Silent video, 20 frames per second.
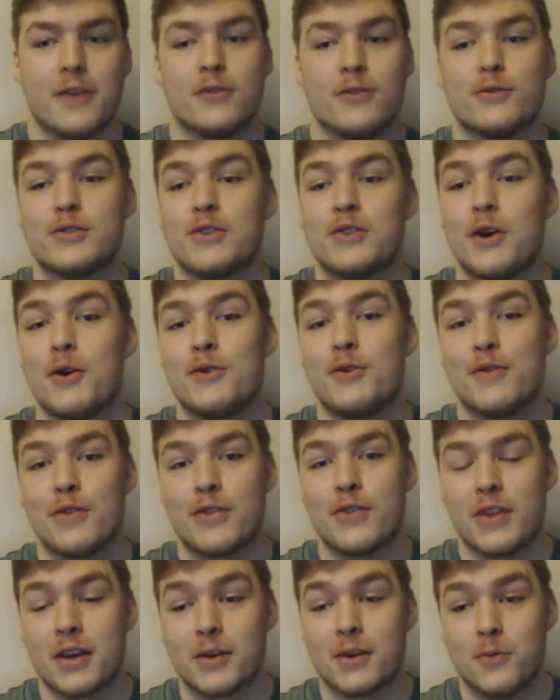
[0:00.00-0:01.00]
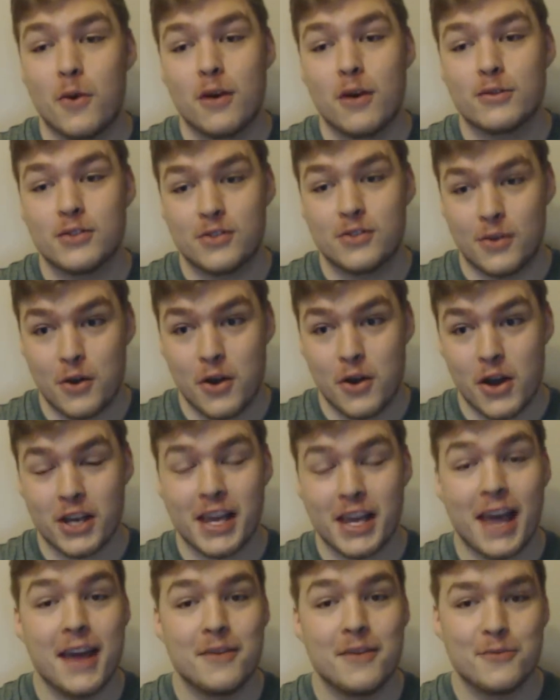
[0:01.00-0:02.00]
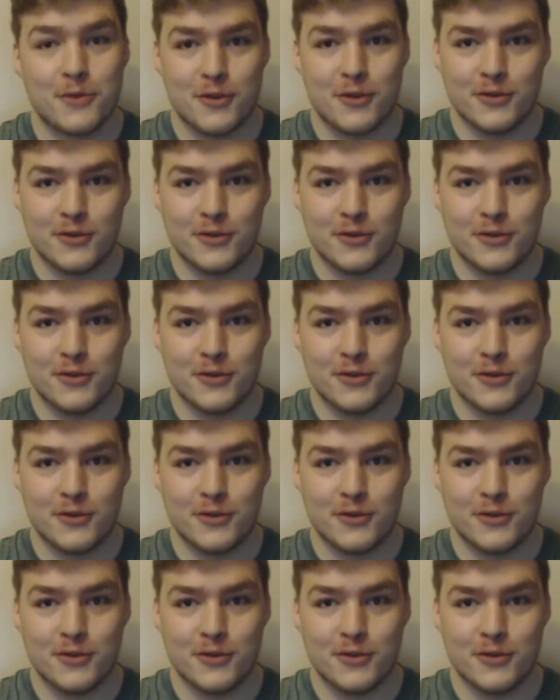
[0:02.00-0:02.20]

And also another thing, whilst again